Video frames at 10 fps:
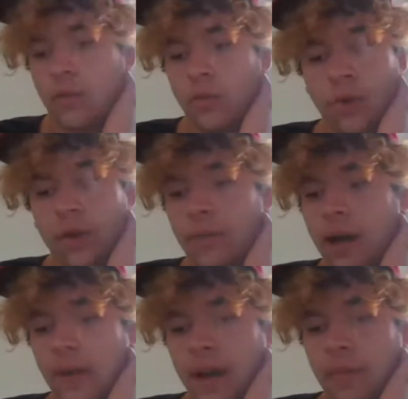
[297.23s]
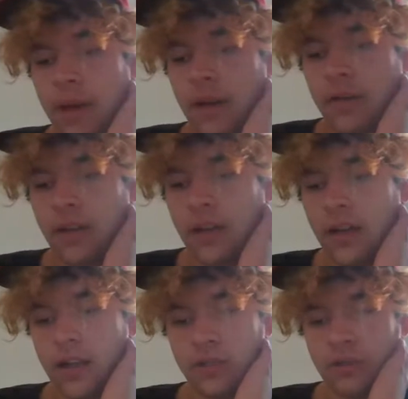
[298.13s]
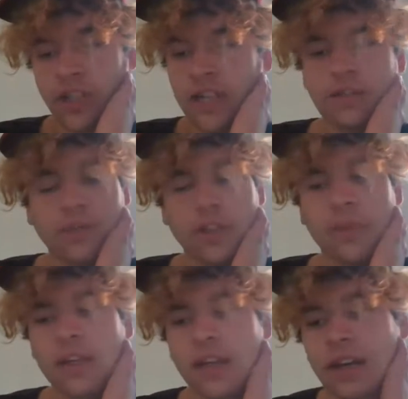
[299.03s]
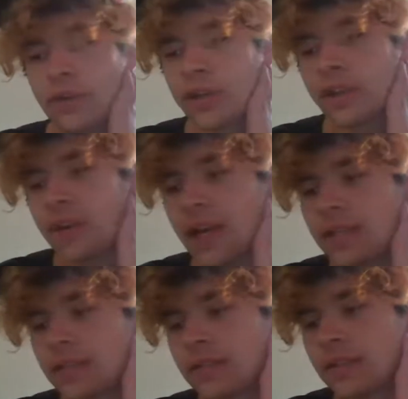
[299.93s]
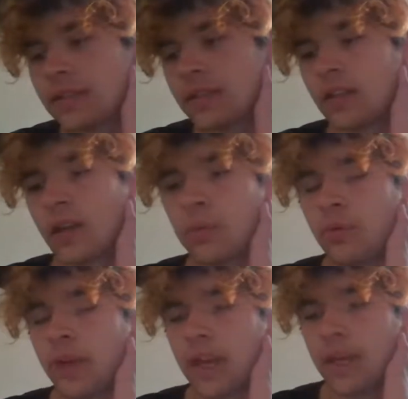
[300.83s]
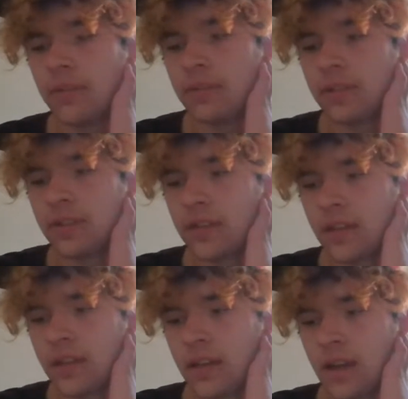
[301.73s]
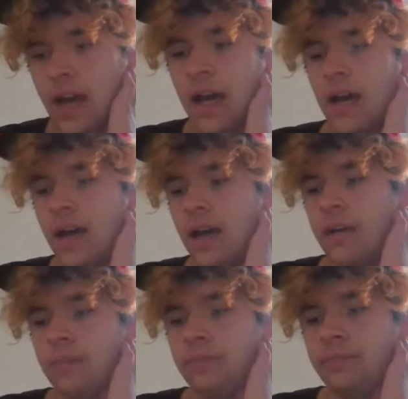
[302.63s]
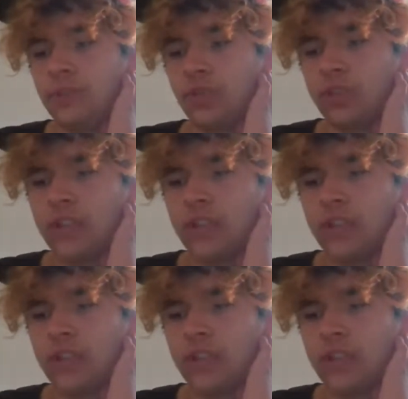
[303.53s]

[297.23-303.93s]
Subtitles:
win by that amount. Georgia hasn't really been covering the past couple games. Georgia